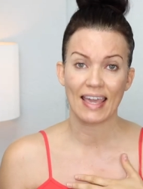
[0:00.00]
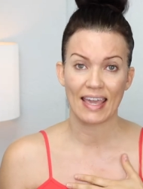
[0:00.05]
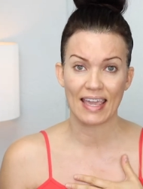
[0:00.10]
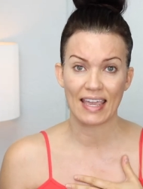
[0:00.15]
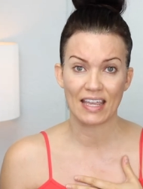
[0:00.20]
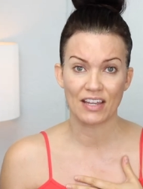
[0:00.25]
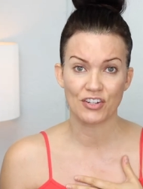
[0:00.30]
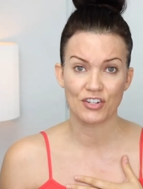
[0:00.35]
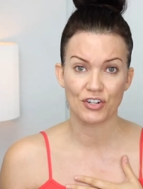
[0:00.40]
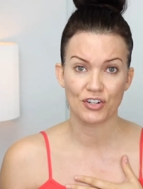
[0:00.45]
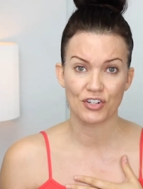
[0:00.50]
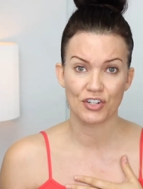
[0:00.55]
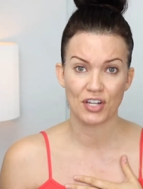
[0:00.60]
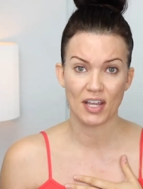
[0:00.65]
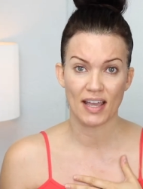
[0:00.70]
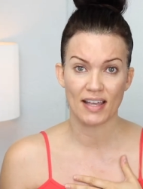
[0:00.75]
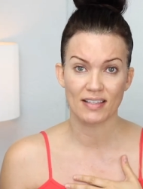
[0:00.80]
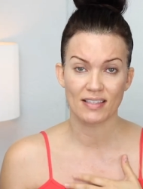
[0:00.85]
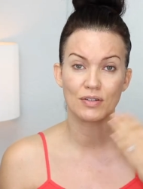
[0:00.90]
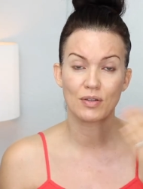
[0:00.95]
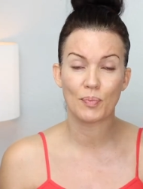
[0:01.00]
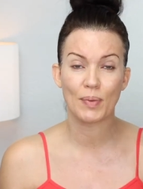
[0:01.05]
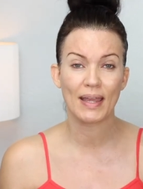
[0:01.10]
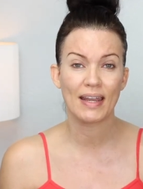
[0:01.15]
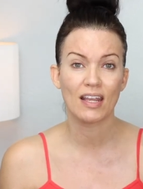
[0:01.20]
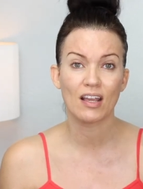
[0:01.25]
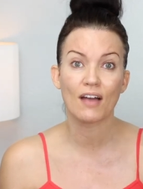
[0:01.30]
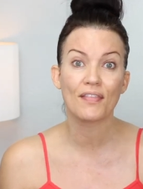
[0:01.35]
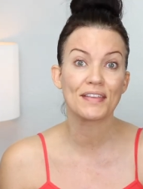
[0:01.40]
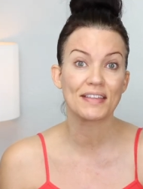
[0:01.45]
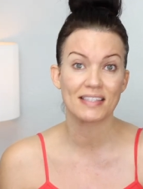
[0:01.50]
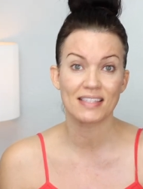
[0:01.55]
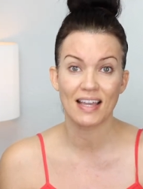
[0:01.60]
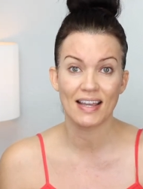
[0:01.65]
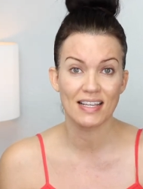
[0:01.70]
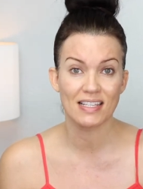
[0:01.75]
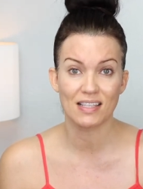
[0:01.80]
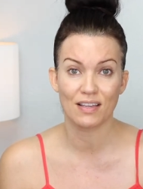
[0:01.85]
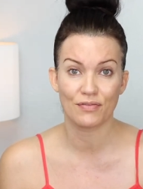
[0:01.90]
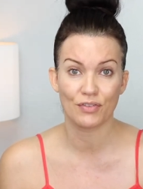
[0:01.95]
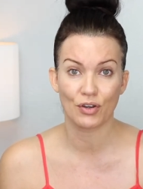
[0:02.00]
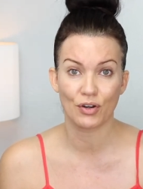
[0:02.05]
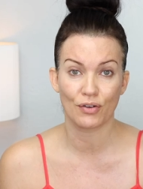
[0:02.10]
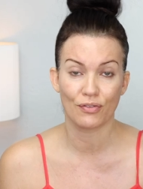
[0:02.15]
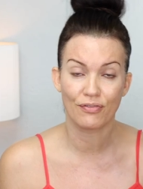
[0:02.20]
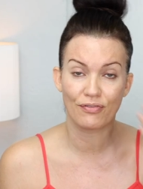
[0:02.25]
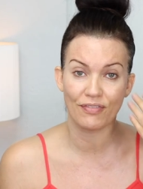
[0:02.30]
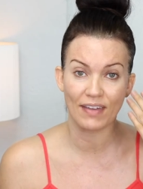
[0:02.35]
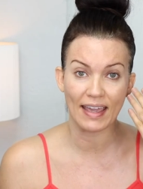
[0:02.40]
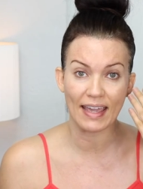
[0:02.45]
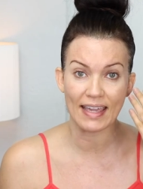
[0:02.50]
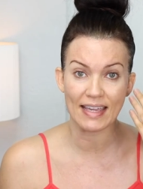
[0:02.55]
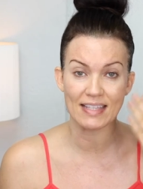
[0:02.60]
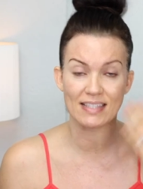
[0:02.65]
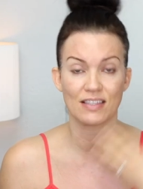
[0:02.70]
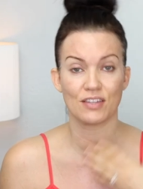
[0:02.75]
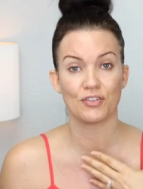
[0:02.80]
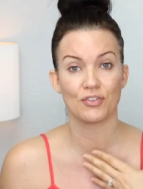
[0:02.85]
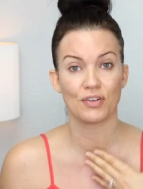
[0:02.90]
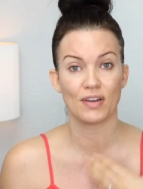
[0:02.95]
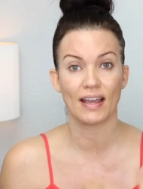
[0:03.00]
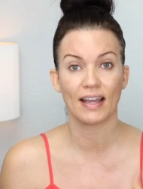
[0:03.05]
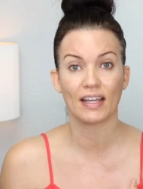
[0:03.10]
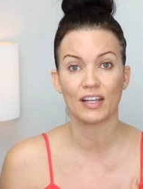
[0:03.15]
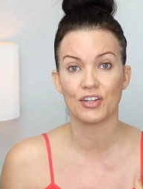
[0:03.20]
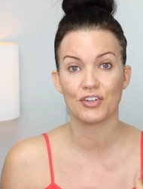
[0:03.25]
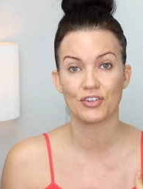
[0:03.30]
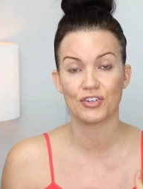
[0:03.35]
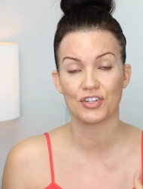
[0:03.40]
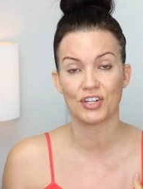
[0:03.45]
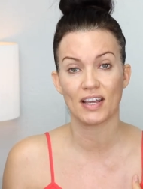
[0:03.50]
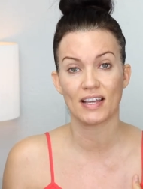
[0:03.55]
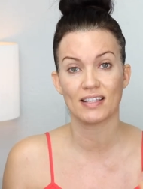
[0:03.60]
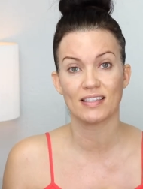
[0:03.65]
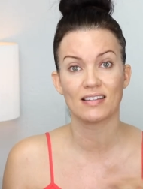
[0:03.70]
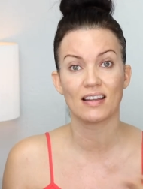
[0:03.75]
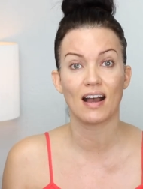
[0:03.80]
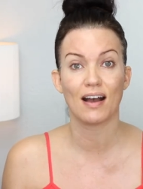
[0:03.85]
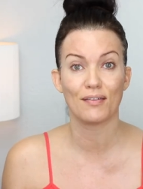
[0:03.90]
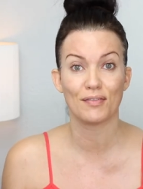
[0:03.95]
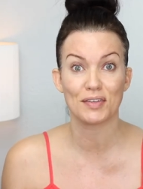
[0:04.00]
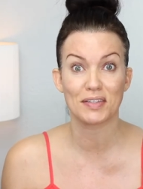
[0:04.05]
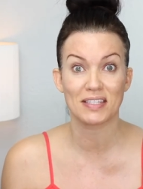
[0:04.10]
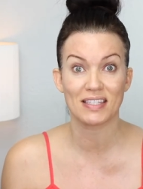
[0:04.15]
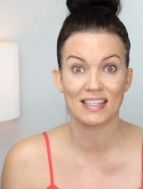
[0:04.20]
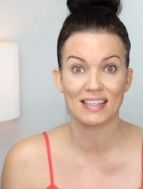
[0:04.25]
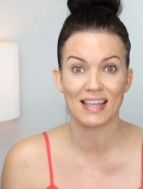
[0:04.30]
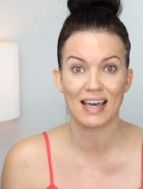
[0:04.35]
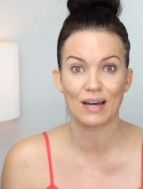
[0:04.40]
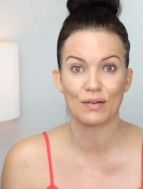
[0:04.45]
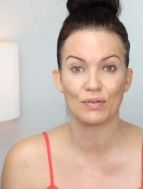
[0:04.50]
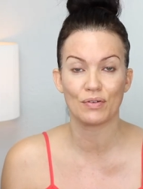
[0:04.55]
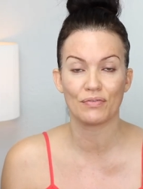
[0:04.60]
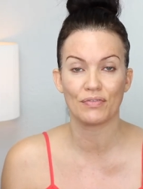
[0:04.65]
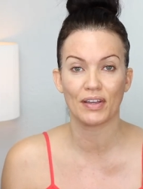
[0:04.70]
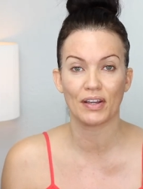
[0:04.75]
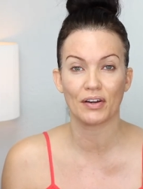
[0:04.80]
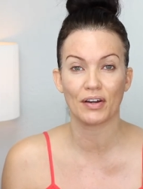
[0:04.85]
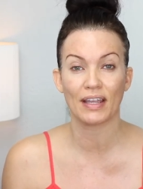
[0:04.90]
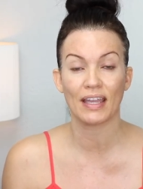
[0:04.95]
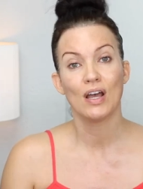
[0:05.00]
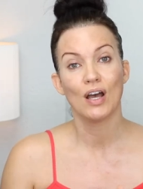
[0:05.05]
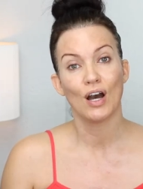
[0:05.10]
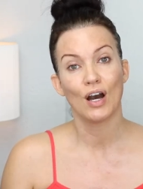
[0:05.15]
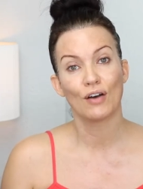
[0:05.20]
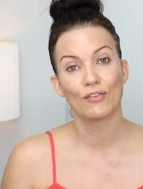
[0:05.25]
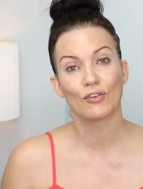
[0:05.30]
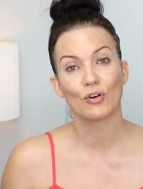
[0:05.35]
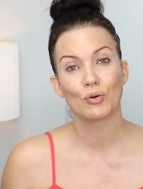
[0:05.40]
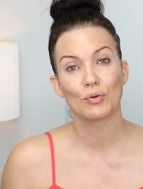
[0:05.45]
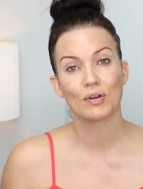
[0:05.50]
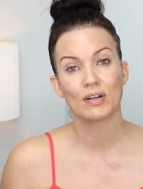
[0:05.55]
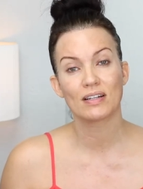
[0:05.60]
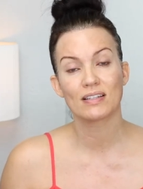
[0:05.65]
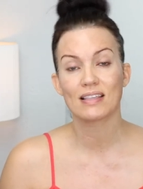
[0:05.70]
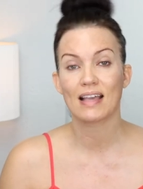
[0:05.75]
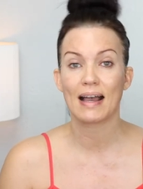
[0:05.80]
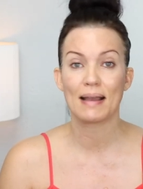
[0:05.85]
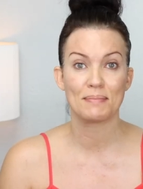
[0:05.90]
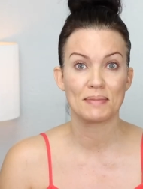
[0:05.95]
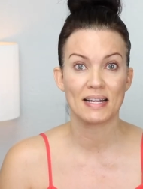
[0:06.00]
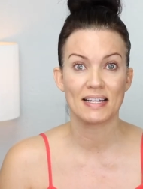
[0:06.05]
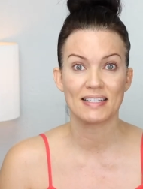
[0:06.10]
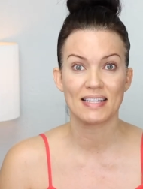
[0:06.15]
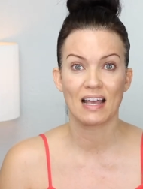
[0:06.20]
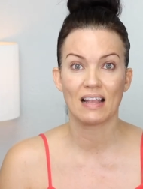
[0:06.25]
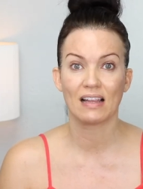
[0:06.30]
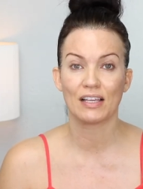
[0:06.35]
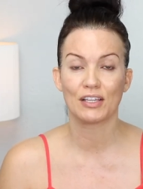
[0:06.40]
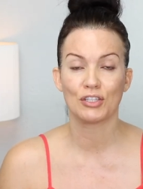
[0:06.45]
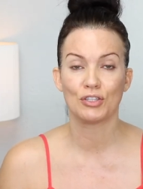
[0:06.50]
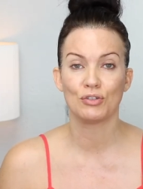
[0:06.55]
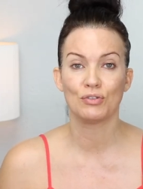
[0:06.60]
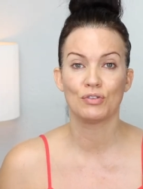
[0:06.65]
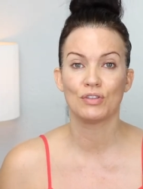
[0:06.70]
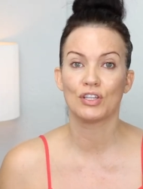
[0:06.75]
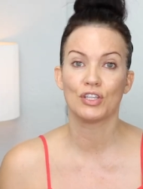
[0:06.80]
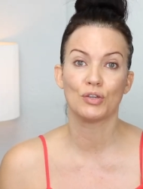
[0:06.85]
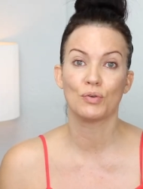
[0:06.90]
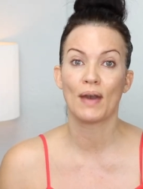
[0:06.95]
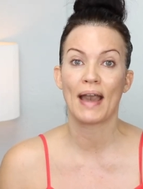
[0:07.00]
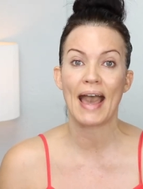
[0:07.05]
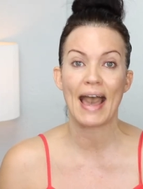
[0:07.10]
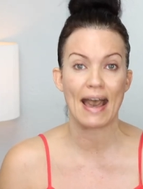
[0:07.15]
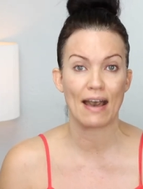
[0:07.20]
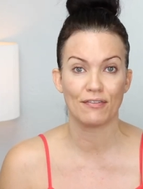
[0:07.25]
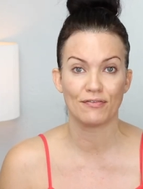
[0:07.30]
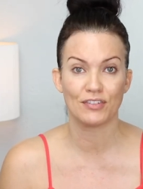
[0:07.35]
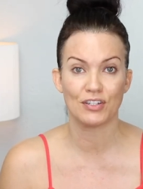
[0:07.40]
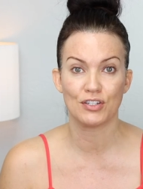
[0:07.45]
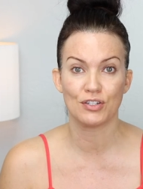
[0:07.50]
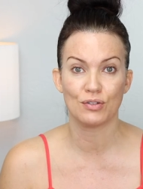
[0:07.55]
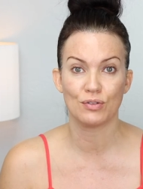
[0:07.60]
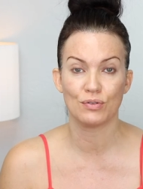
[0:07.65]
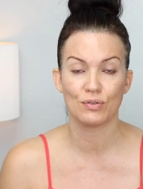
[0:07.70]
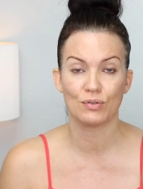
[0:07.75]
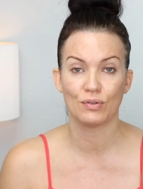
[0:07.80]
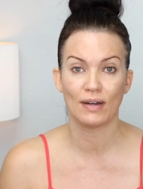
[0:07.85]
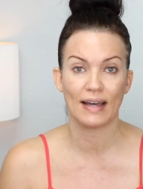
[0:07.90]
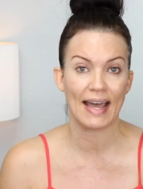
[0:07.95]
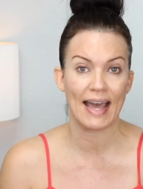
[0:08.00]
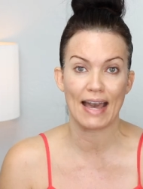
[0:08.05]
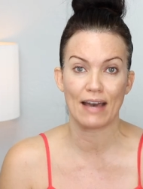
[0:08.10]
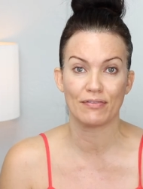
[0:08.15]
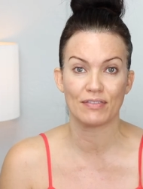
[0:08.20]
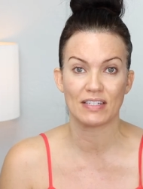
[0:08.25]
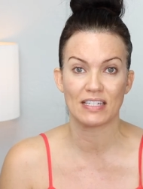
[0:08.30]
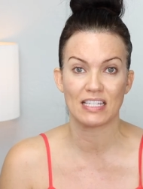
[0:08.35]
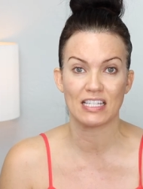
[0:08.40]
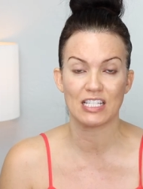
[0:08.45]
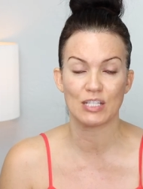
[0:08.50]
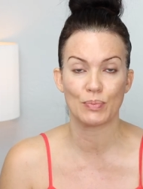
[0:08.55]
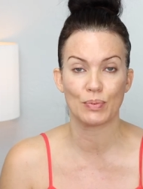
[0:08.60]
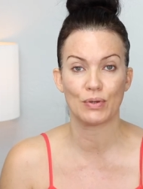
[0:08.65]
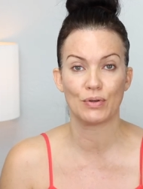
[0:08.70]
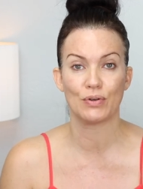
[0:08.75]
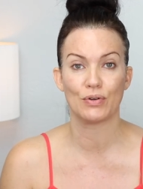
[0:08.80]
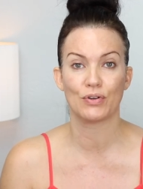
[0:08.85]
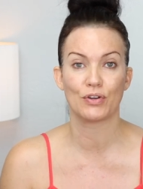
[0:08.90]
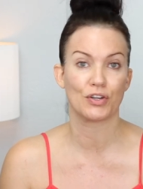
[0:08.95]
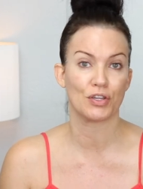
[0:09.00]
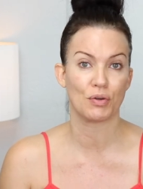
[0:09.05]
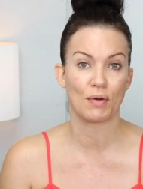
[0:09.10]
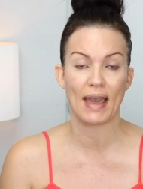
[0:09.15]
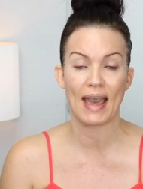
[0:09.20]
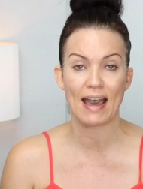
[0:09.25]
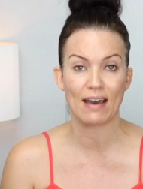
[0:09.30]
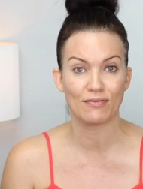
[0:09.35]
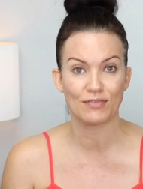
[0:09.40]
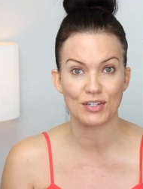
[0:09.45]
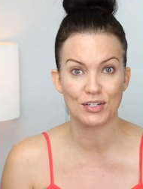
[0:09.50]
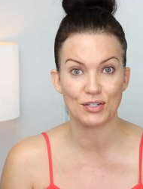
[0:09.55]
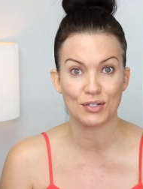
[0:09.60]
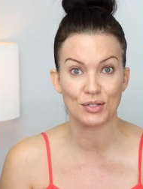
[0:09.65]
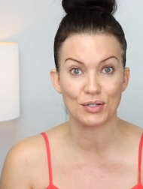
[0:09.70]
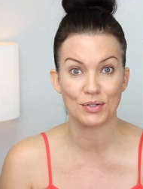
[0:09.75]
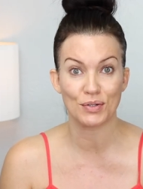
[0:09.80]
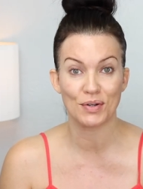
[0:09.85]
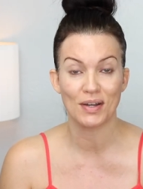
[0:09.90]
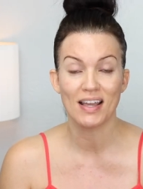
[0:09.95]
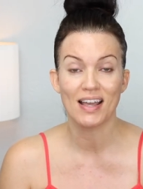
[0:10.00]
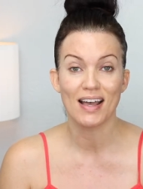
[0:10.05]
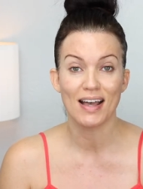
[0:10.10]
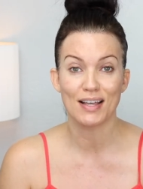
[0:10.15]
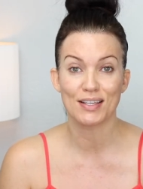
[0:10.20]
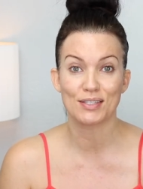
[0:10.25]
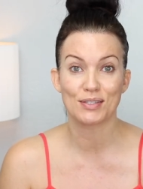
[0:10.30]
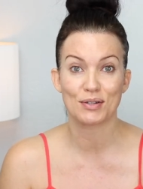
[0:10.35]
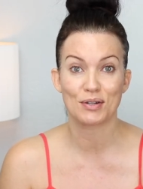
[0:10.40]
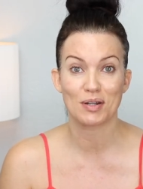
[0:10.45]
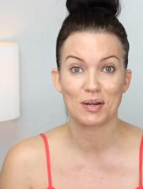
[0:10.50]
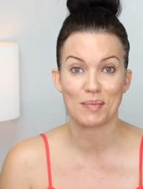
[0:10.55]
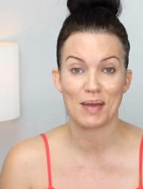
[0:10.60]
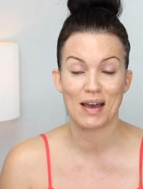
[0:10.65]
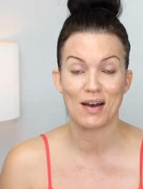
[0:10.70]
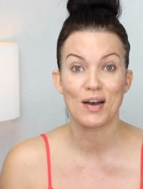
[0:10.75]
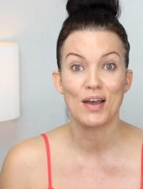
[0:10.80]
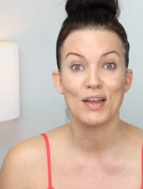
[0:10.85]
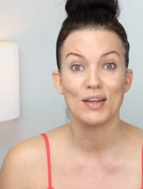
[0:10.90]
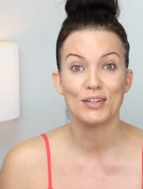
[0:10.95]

and your chest. Depending on the size of your face and your neck and your chest, obviously that will vary. Of course, I'm not telling you that you have to do 1/2 teaspoon or you have to do a certain amount.